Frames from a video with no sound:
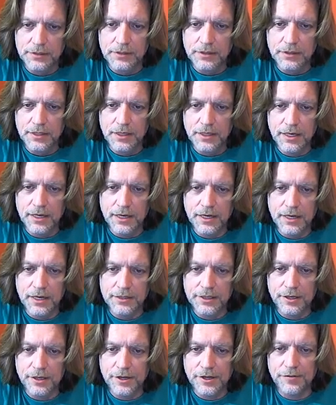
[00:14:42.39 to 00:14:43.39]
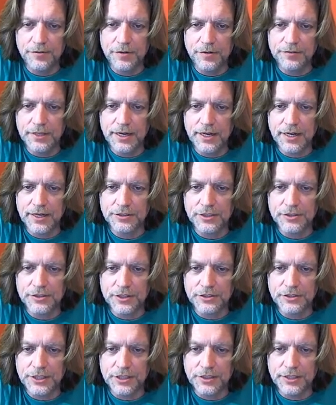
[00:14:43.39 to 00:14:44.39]
Uh, Dirty59 says, I
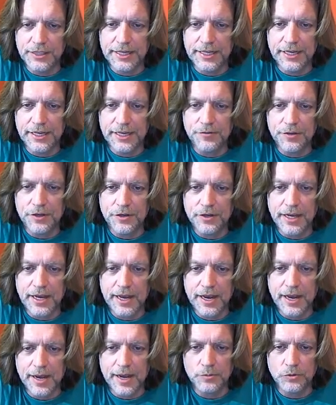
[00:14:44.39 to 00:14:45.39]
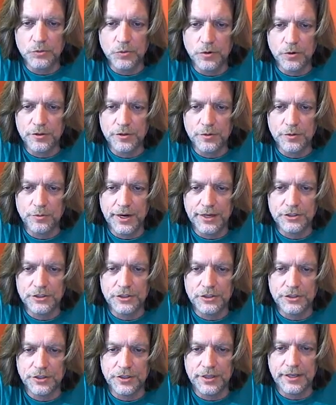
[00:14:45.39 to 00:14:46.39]
still need to get a few cabs. What are the
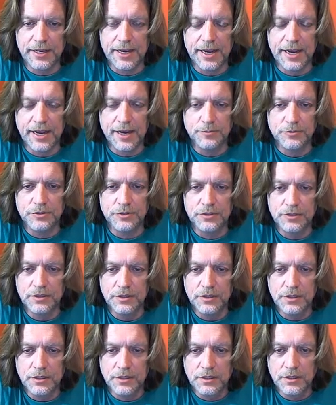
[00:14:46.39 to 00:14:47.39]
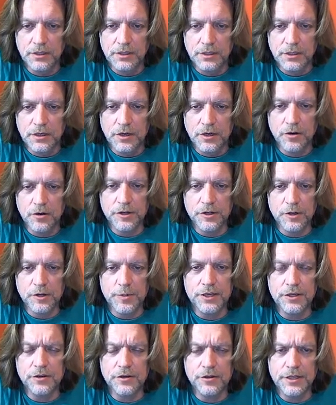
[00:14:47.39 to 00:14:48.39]
prices are the cabs going to be
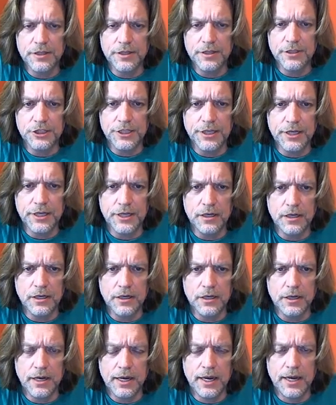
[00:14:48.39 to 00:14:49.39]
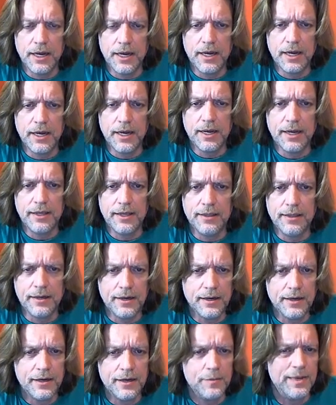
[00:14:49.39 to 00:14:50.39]
doing this year? Uh, they're
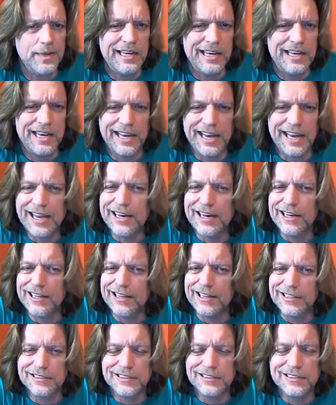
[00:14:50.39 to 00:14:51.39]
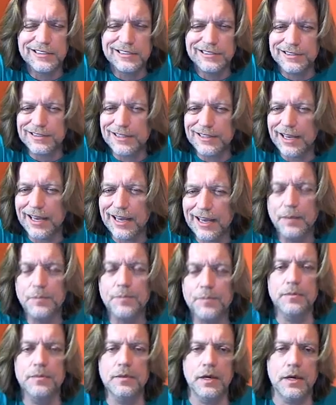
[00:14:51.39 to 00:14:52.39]
going to be kind of the
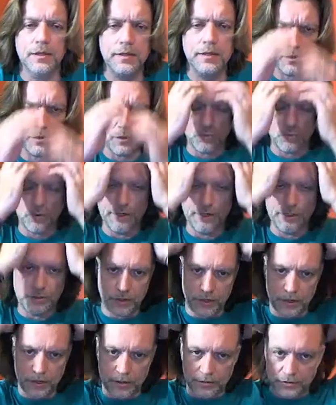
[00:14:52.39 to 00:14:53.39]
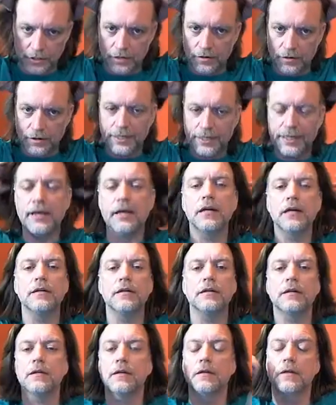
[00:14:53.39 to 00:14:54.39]
same. I think the 112's going
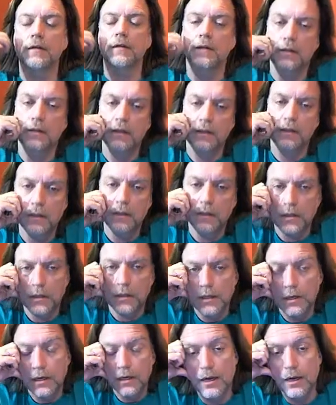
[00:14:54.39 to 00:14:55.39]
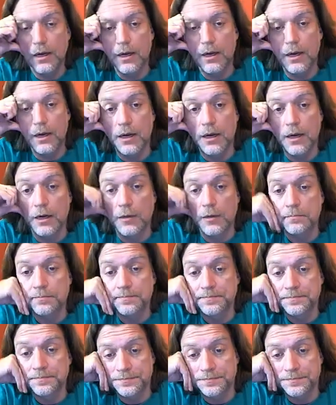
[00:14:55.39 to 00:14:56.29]
down. Um,